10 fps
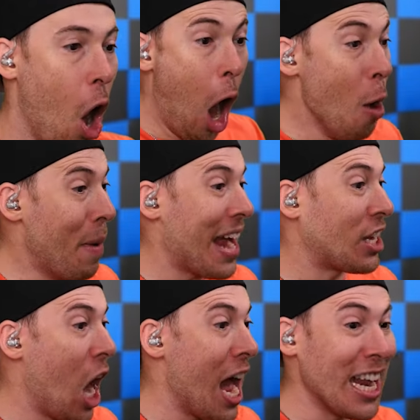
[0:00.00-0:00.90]
Oh, my
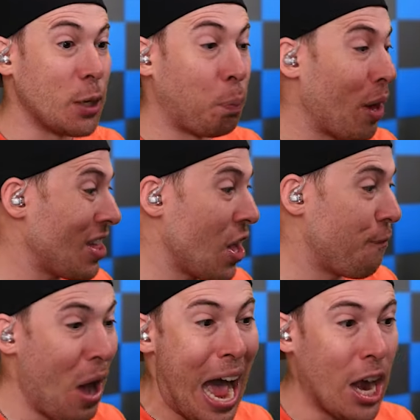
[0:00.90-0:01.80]
God. He's breathing
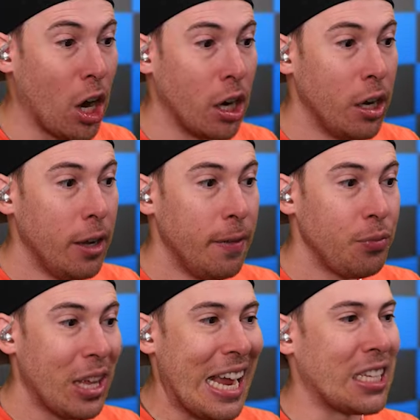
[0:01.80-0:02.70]
fire.
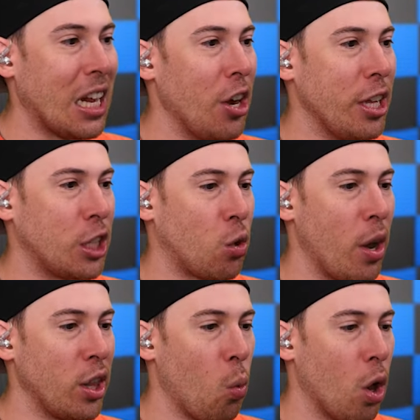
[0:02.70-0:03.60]
He's literally
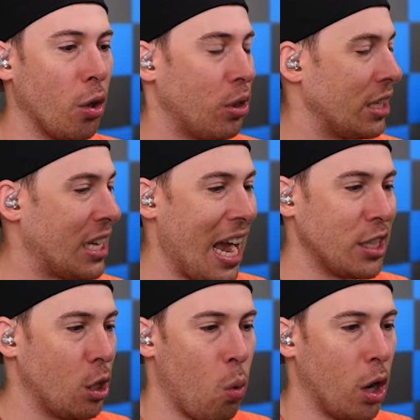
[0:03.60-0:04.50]
destroying the world. This guy
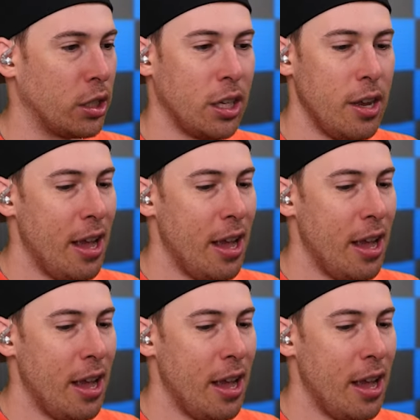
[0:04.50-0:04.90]
is the worst.